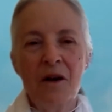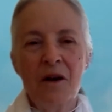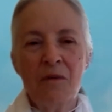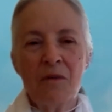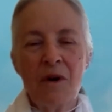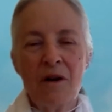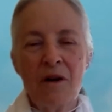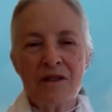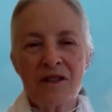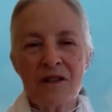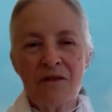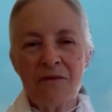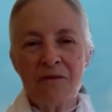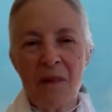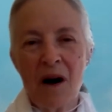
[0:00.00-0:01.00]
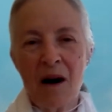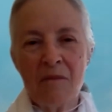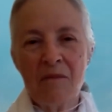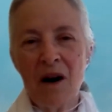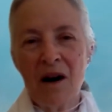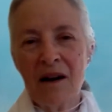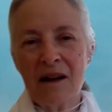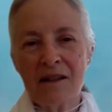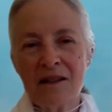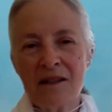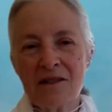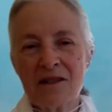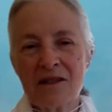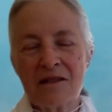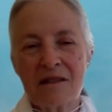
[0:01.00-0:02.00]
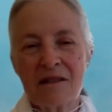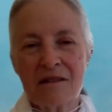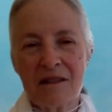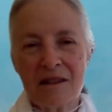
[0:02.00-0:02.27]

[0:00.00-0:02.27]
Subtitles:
Whereas if my mind is